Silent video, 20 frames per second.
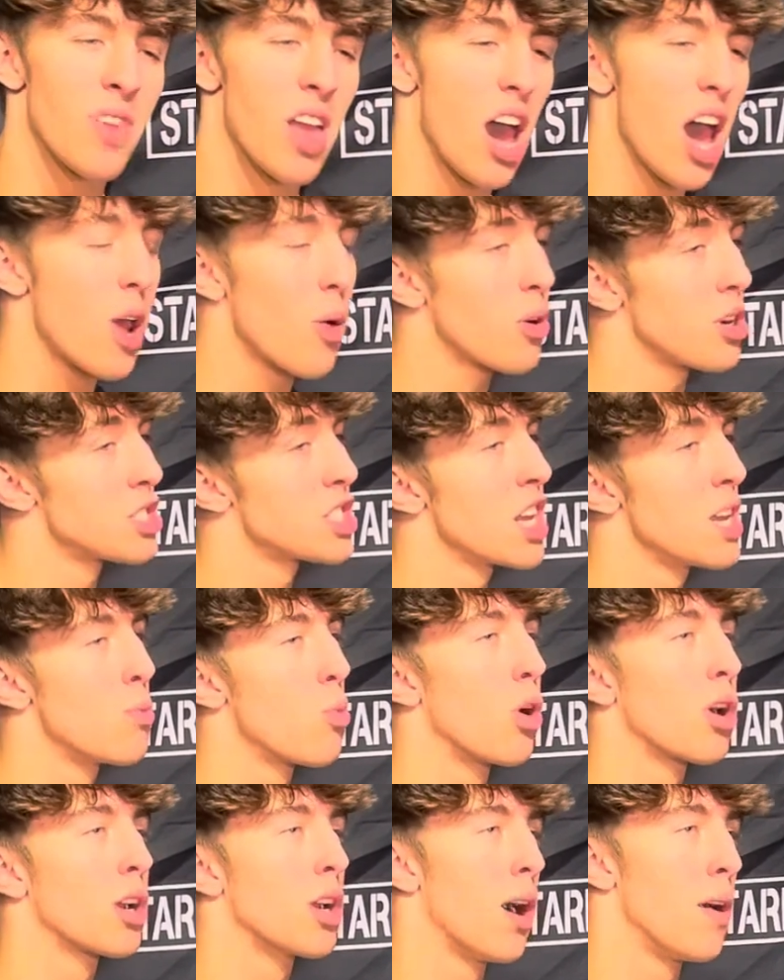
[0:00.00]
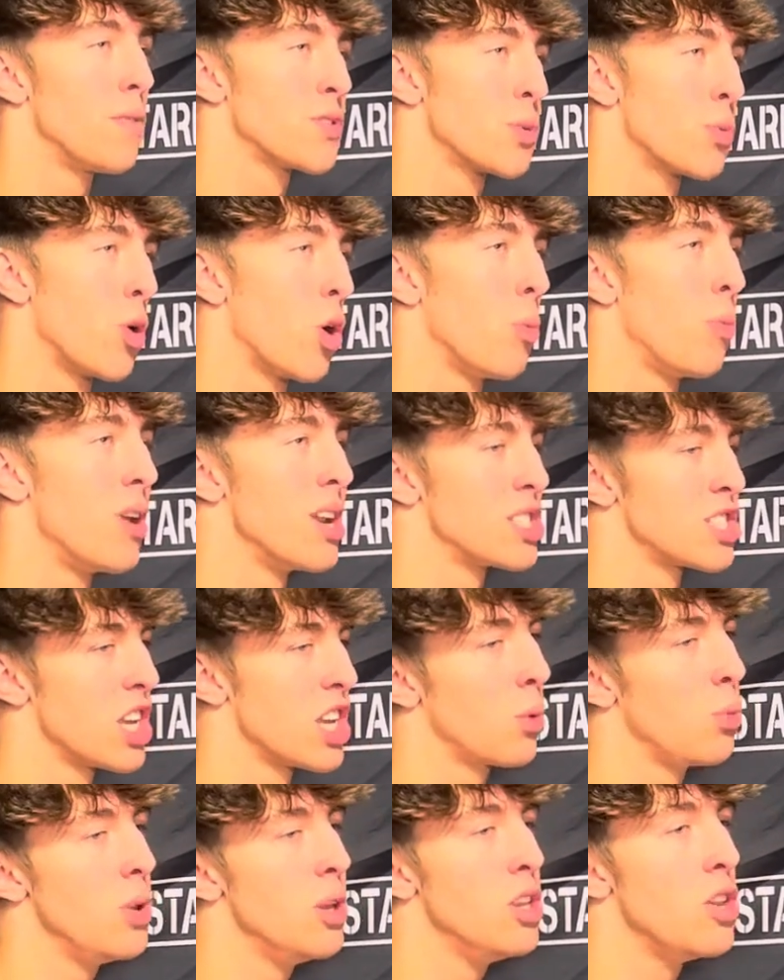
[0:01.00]
I don't want to say more comfortable, but it's
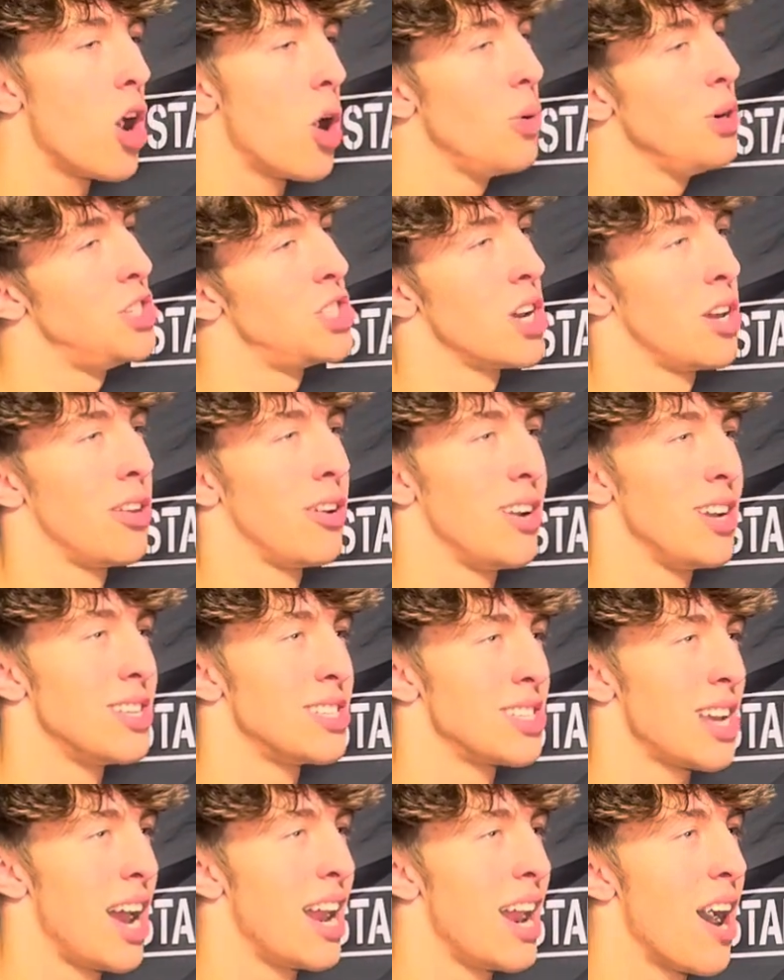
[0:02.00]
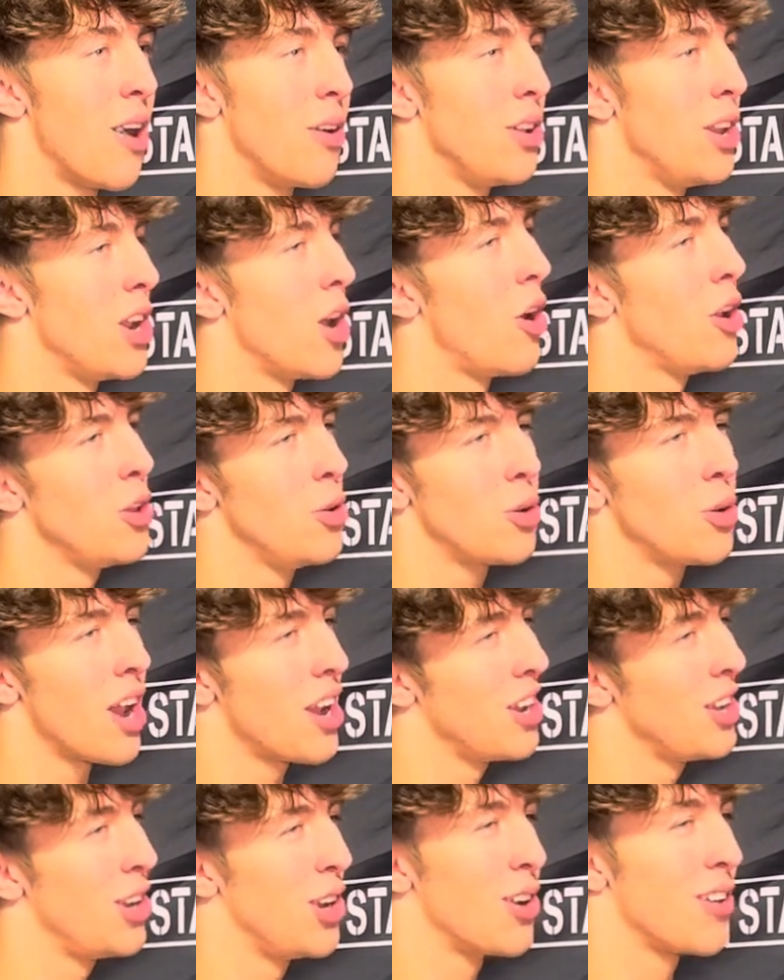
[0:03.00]
like we know each other inside out. You know, you
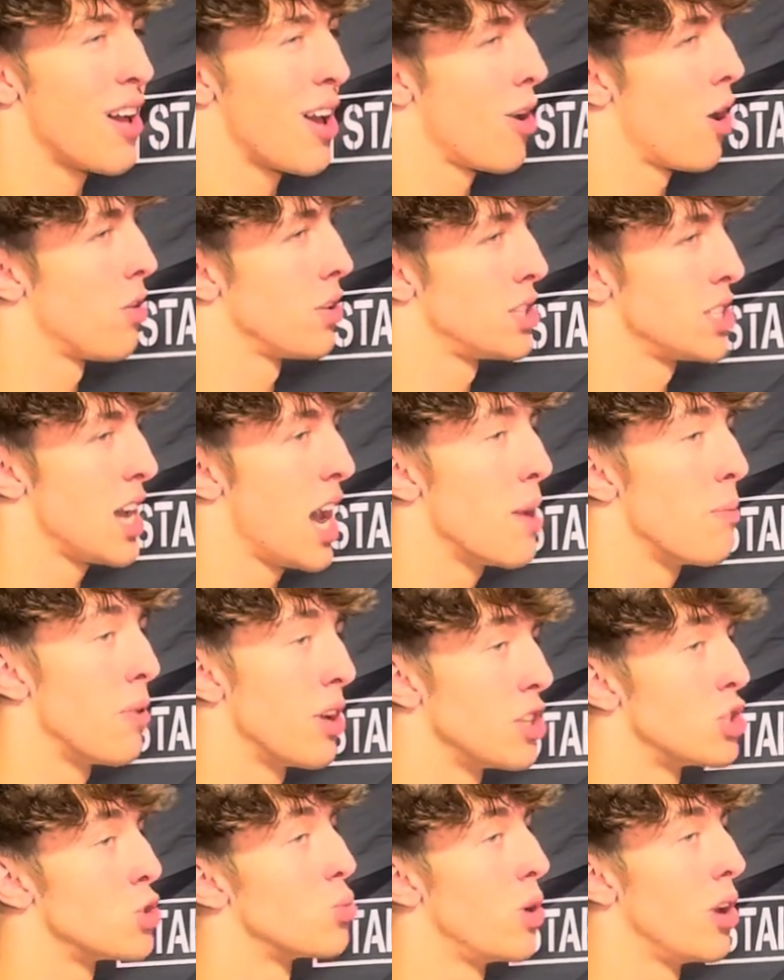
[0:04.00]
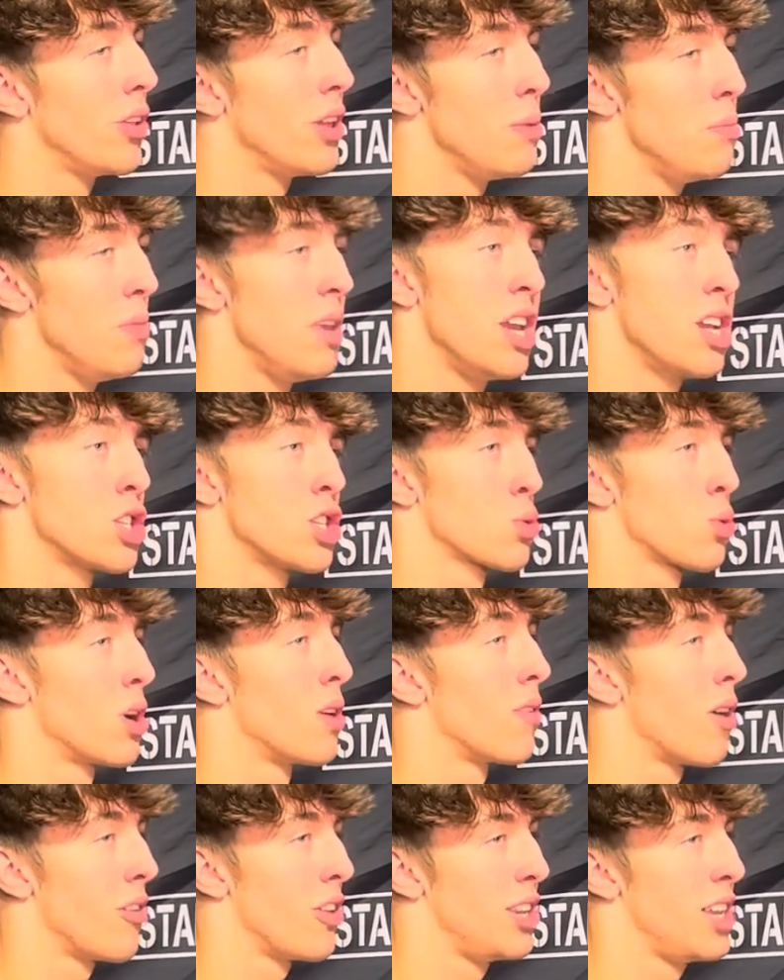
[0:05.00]
kind of hear that all the time, but it's really me and
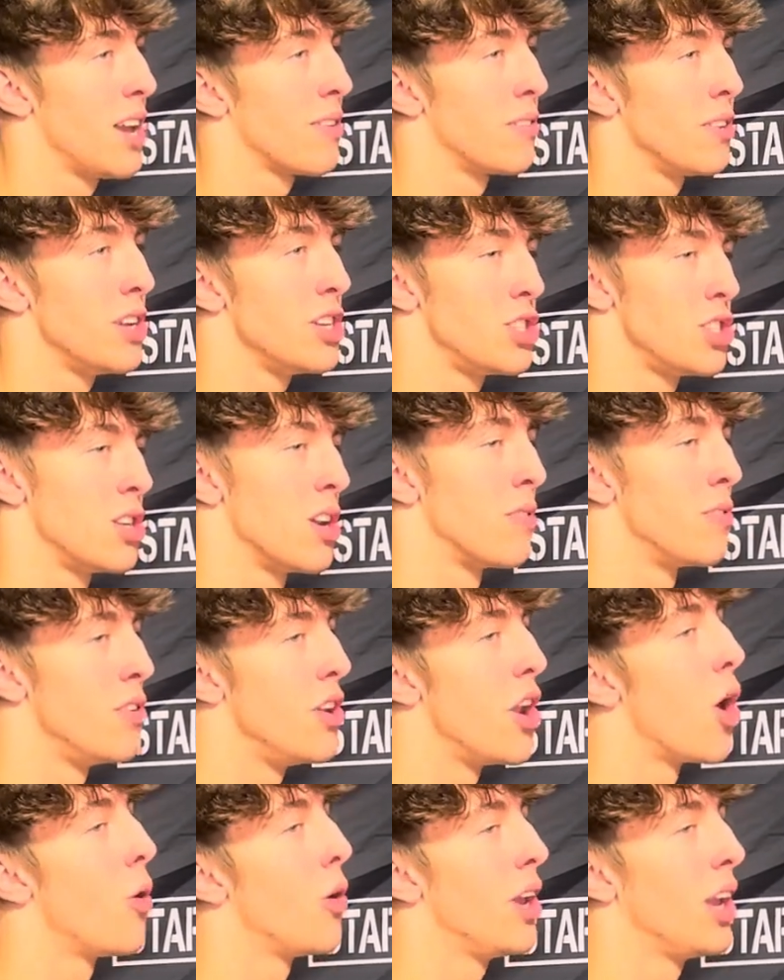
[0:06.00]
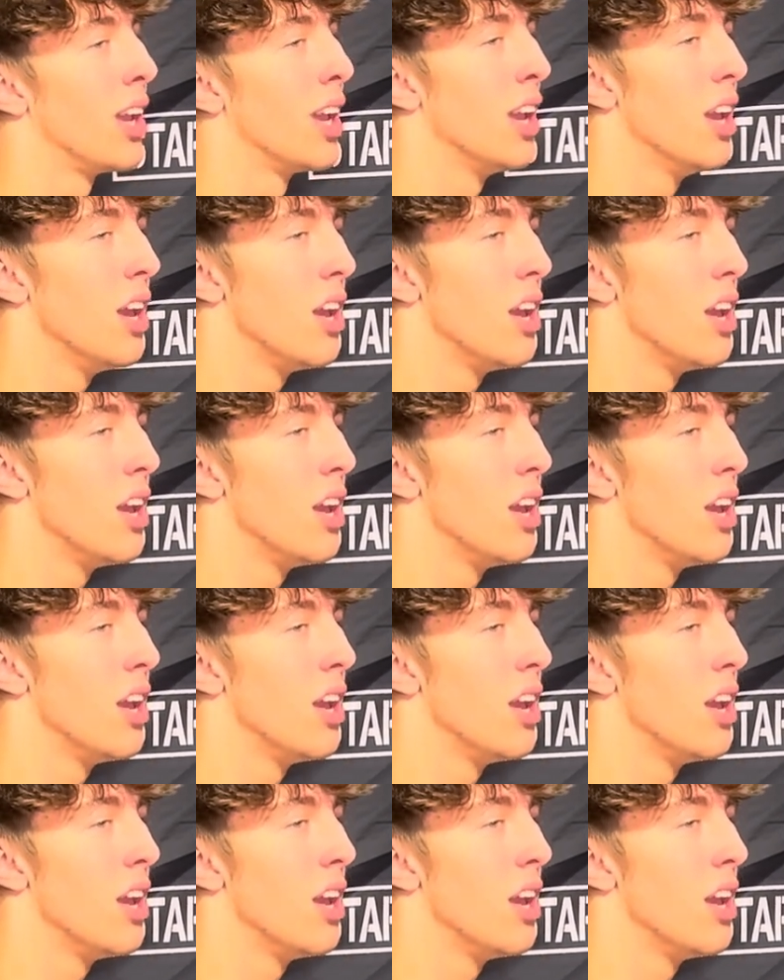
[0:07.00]
Swerve are the definition of knowing